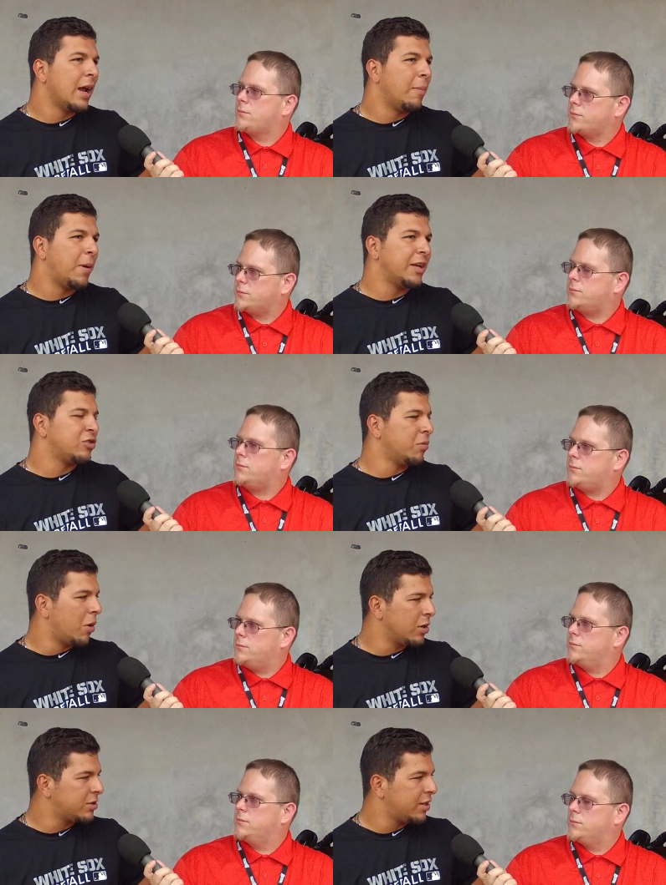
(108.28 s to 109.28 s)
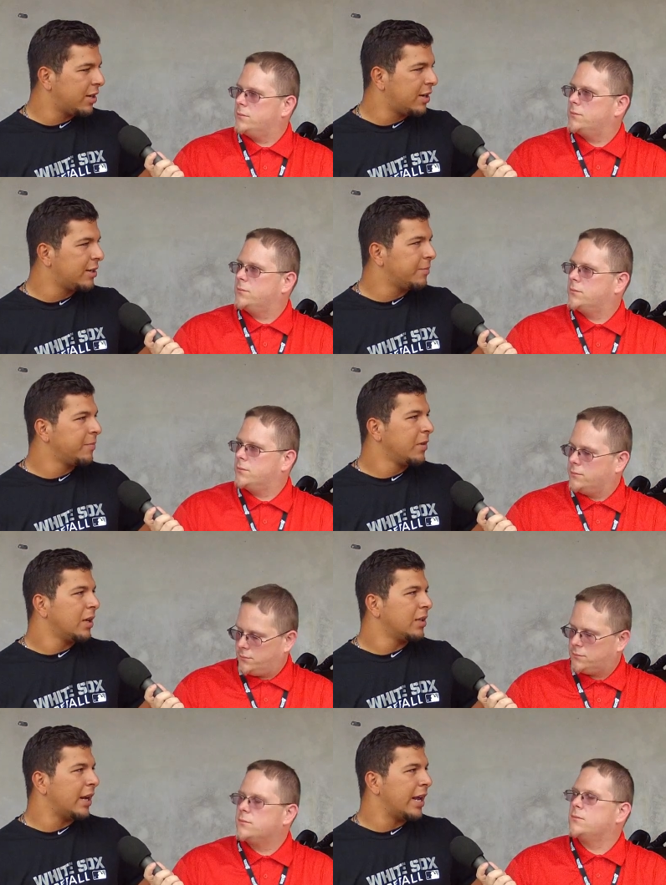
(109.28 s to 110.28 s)
Speaker 1: I played two months there.
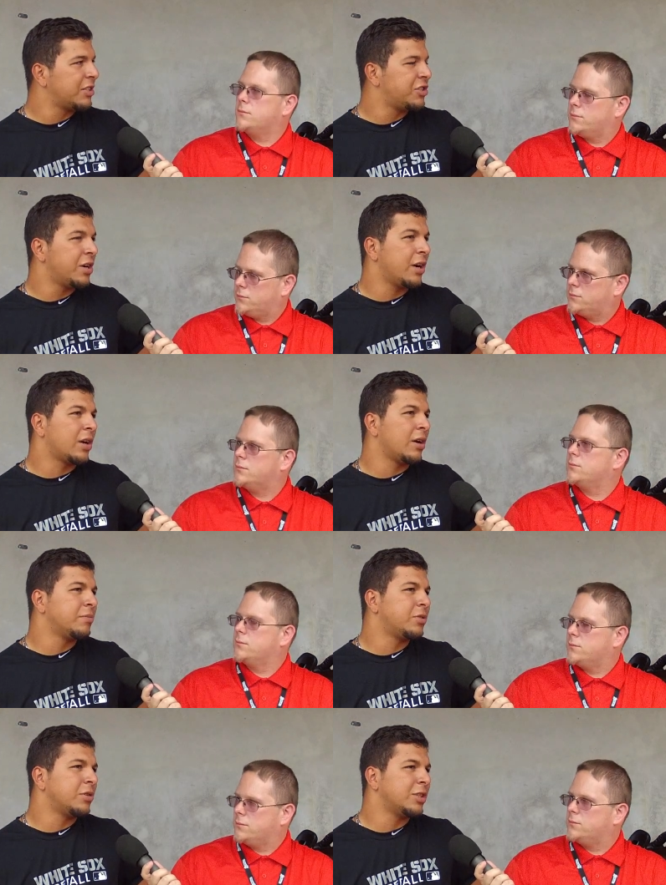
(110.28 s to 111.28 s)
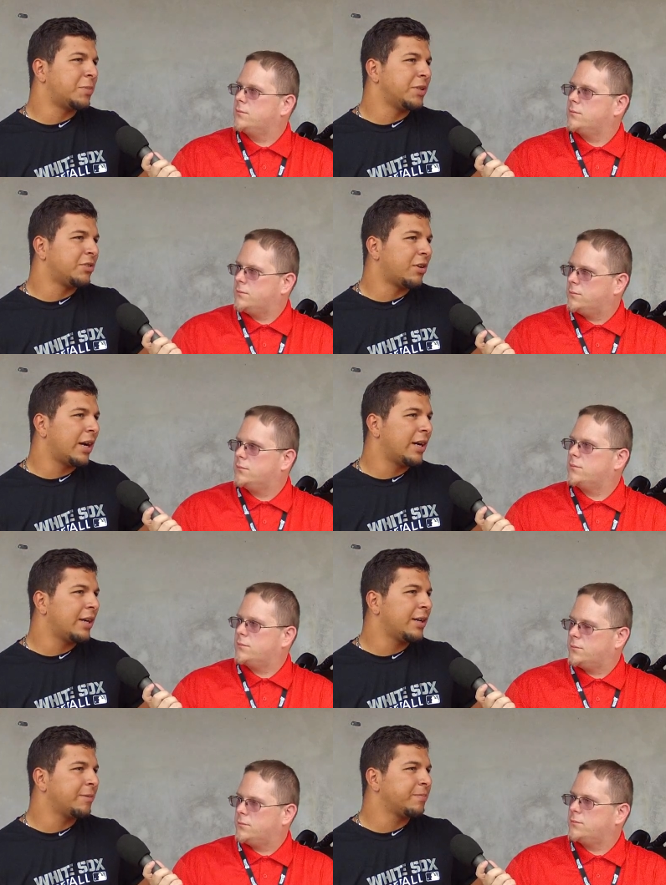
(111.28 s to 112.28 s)
The next year, I come to a spring
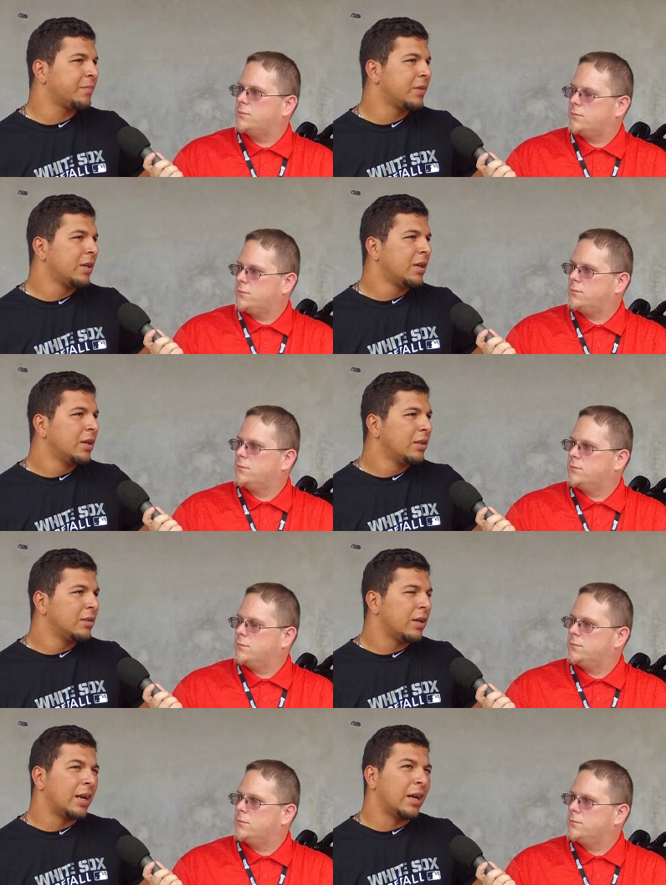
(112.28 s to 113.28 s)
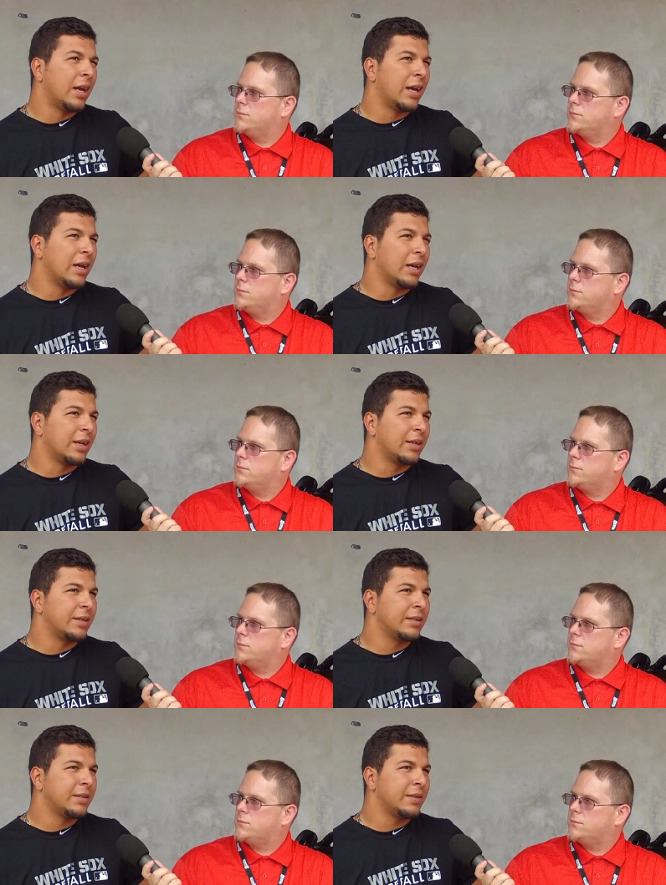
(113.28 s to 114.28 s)
training, and like
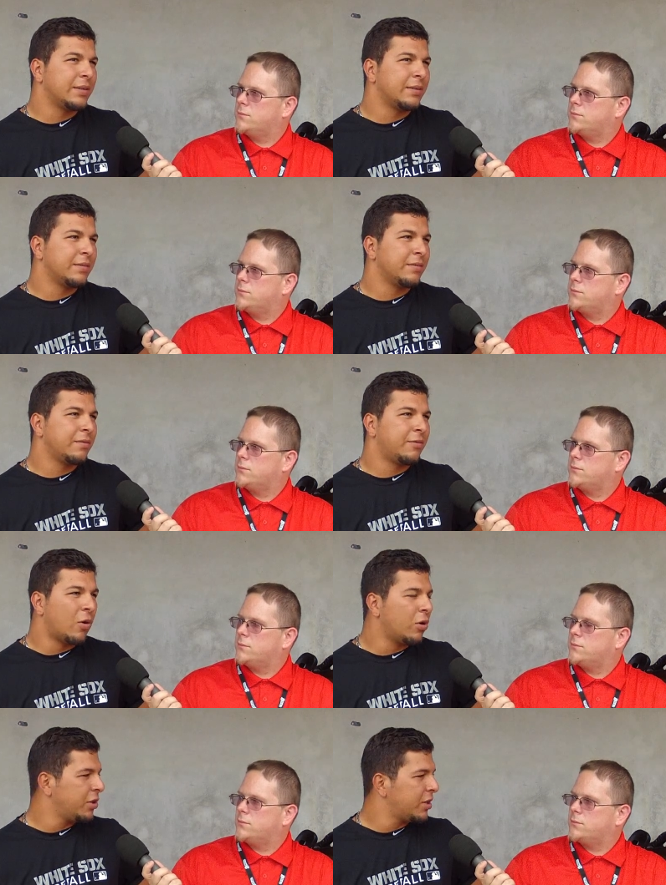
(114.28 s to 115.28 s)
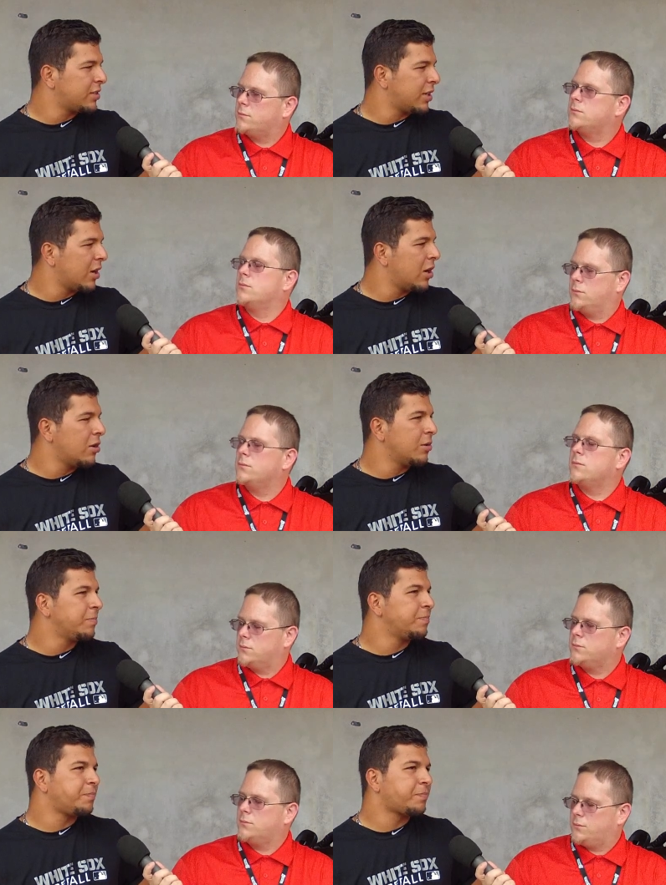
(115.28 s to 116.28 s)
four years ago,
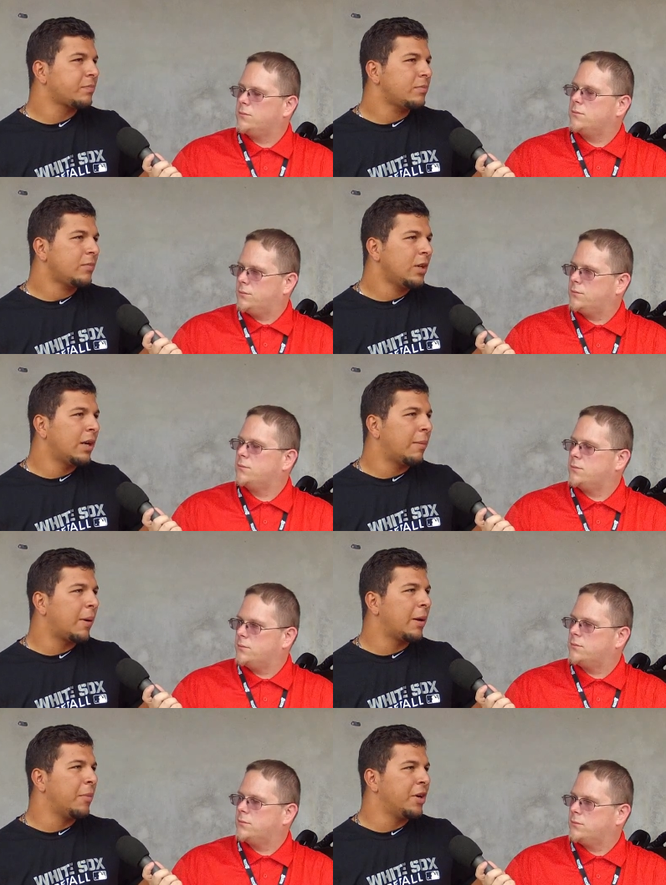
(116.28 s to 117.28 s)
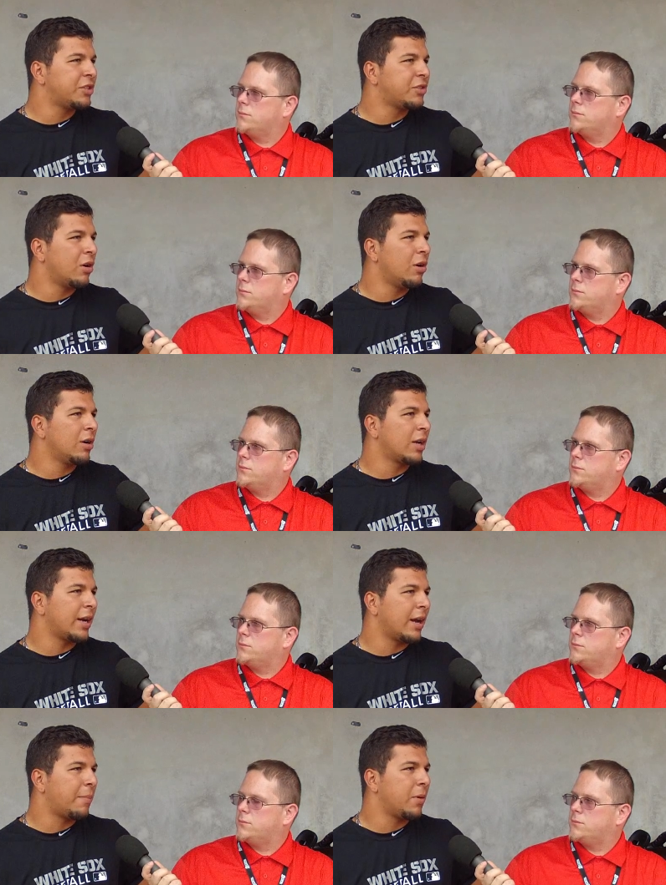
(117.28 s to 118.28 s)
and I played Bristol,
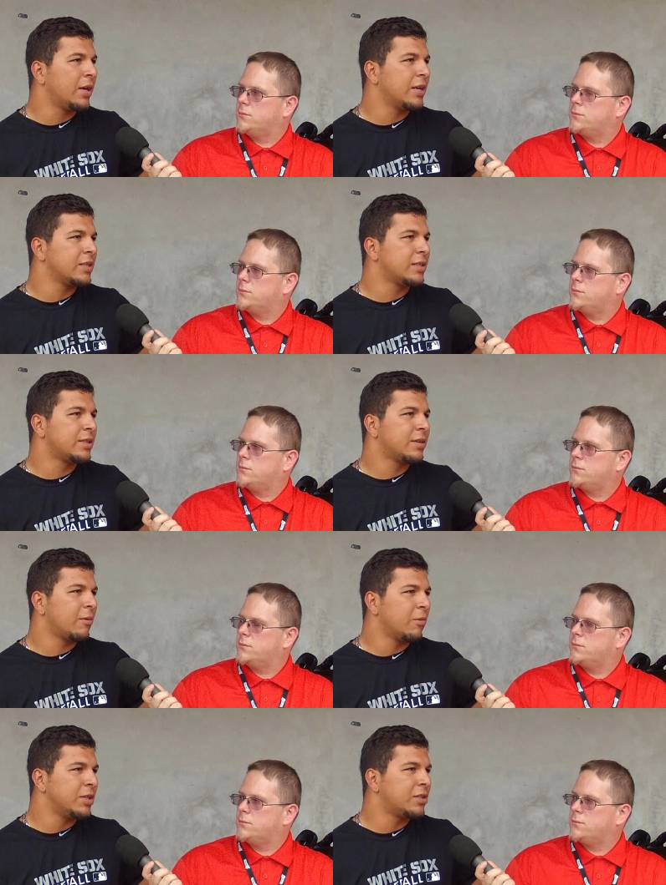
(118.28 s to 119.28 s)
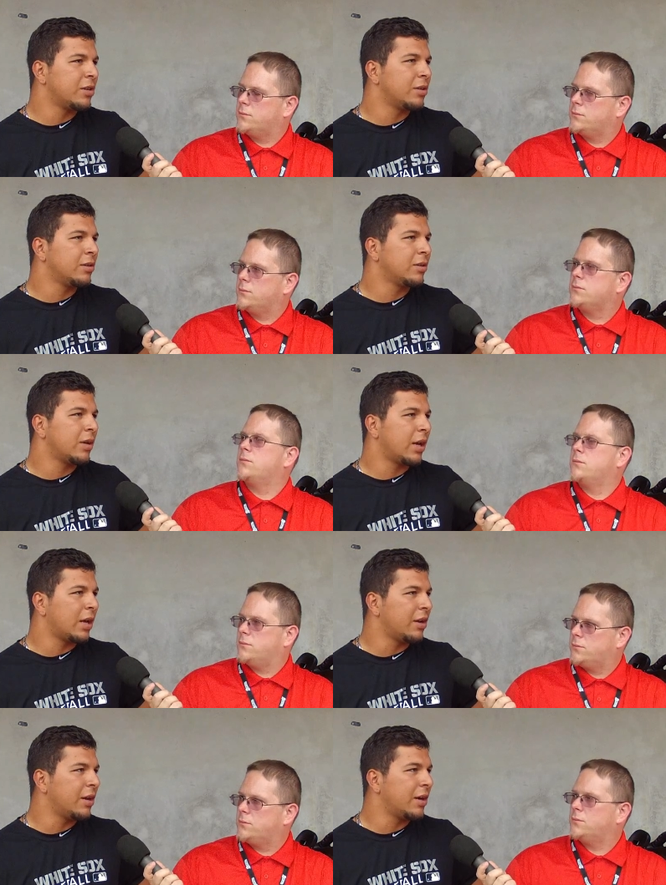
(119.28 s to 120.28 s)
Kannapolis, Winston,
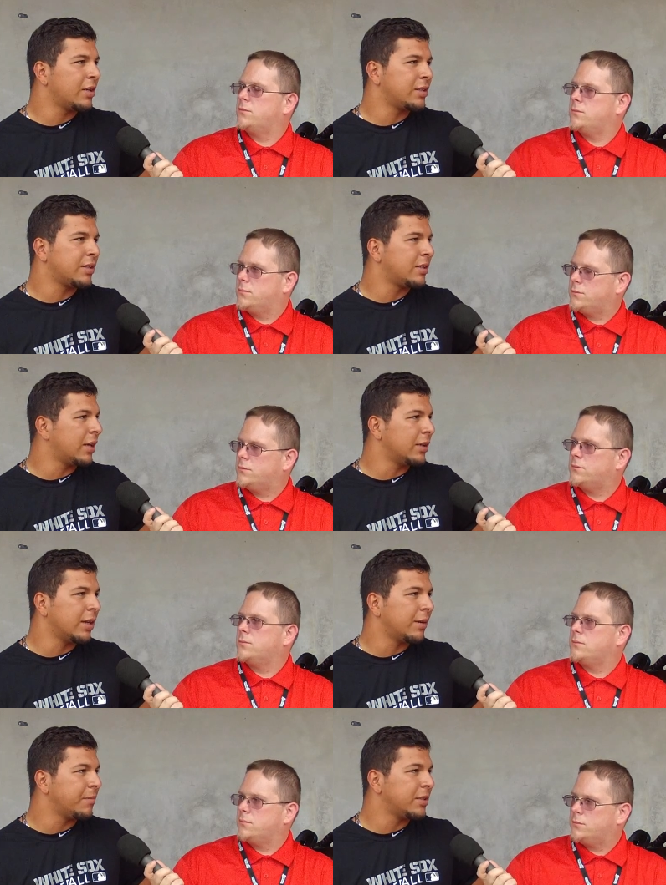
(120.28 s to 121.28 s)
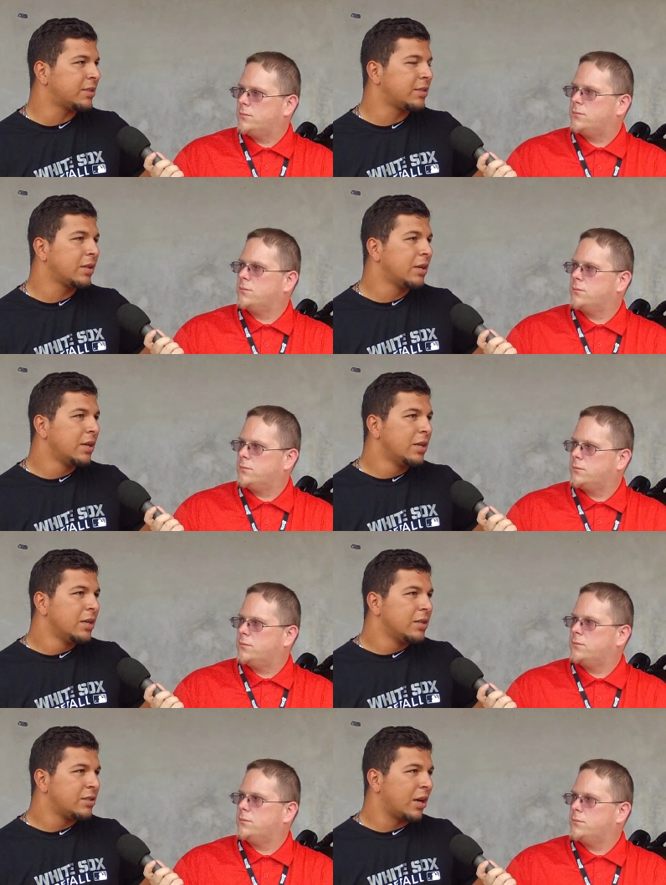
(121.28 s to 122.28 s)
and here. And,
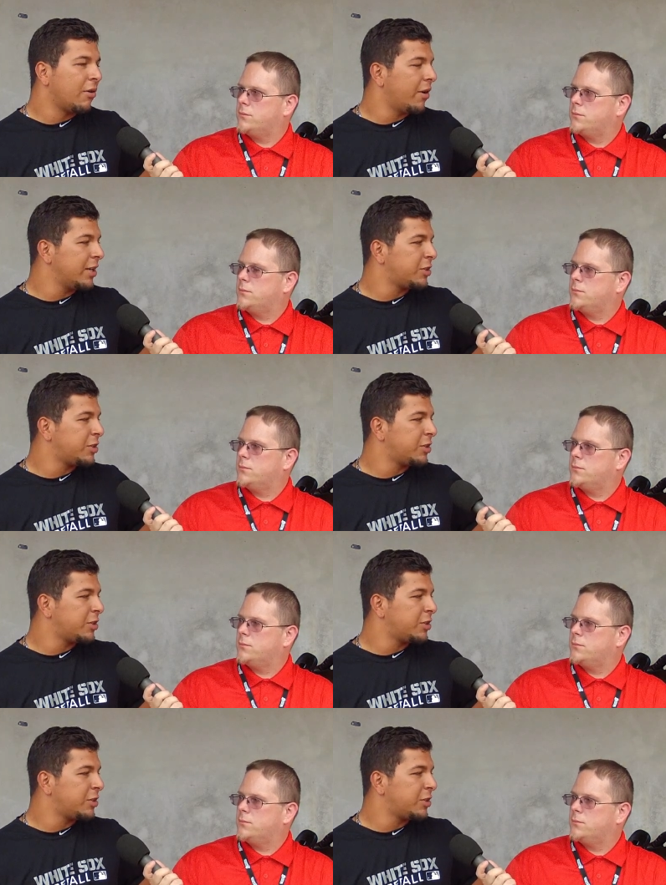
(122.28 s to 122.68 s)
it's a great